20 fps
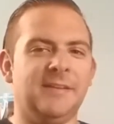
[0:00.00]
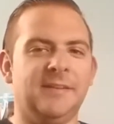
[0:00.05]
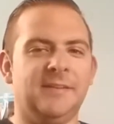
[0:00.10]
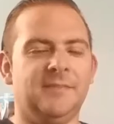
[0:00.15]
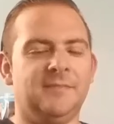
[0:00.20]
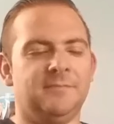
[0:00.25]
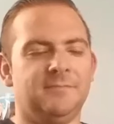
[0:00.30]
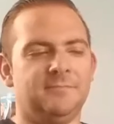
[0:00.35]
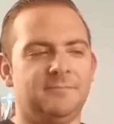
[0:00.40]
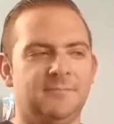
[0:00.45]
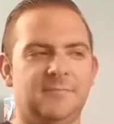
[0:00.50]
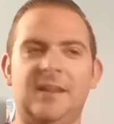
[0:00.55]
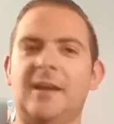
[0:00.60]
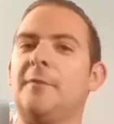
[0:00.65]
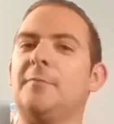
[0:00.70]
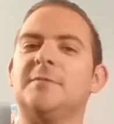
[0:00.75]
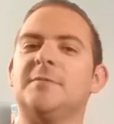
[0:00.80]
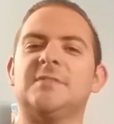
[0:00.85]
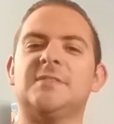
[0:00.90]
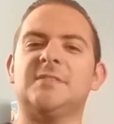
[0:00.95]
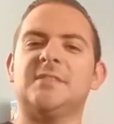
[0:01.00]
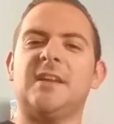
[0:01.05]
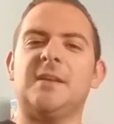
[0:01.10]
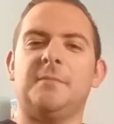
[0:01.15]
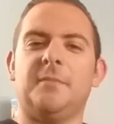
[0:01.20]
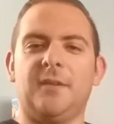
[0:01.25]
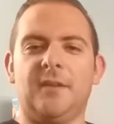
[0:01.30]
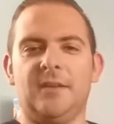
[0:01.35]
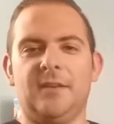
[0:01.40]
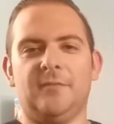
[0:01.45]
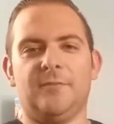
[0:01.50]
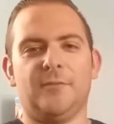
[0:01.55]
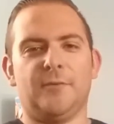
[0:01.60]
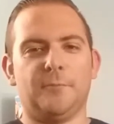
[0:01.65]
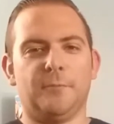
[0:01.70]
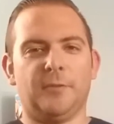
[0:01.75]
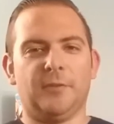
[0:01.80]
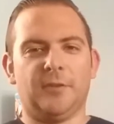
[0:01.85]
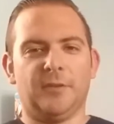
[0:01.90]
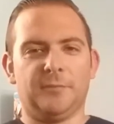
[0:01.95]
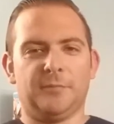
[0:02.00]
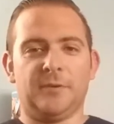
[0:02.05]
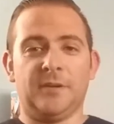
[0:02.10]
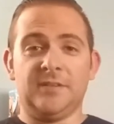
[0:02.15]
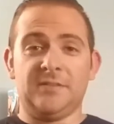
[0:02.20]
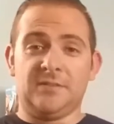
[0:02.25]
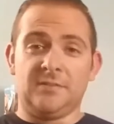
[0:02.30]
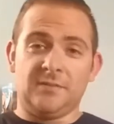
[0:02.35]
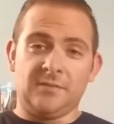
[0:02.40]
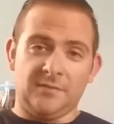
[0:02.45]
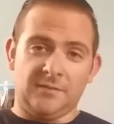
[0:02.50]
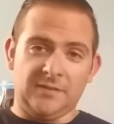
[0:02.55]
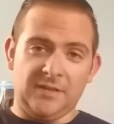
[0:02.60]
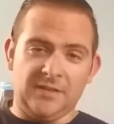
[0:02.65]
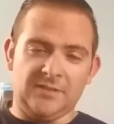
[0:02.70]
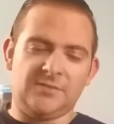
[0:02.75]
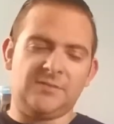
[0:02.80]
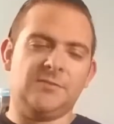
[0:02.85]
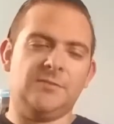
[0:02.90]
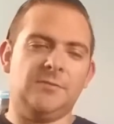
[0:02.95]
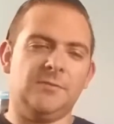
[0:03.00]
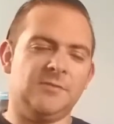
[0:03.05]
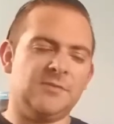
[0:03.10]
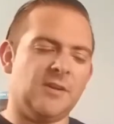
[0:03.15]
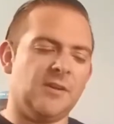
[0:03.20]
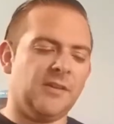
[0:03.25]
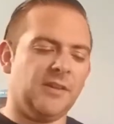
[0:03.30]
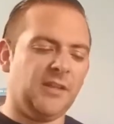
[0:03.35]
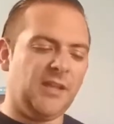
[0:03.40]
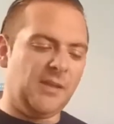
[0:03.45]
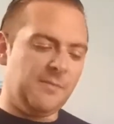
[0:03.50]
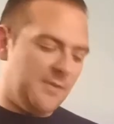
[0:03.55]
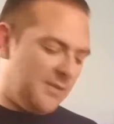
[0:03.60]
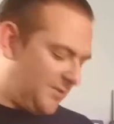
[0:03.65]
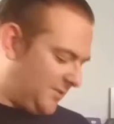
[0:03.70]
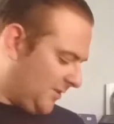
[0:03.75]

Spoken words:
and now was the time to get it for a really good price thanks to Starlight Gaming.